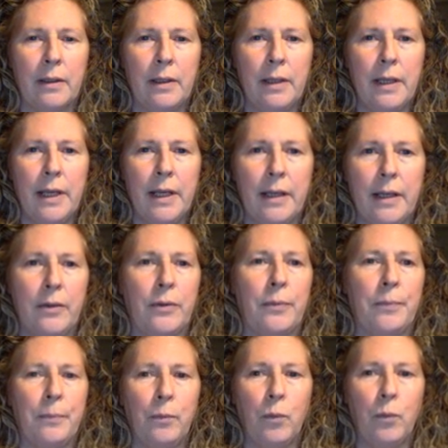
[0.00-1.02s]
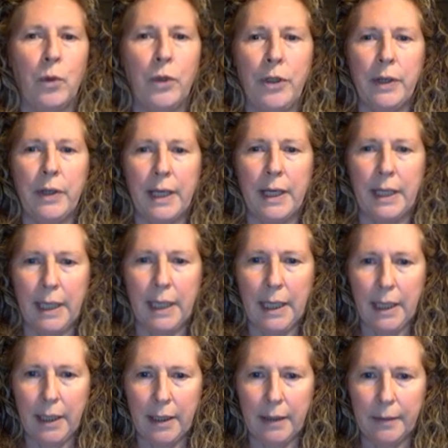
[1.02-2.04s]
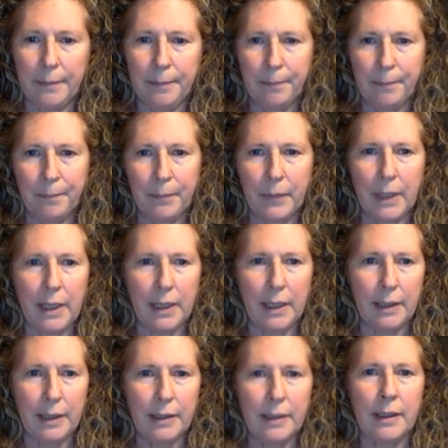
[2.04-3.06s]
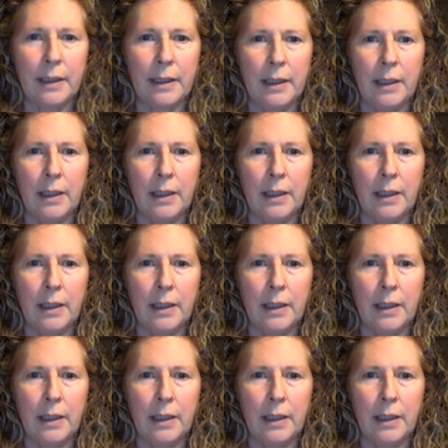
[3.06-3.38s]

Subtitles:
Now what you get here is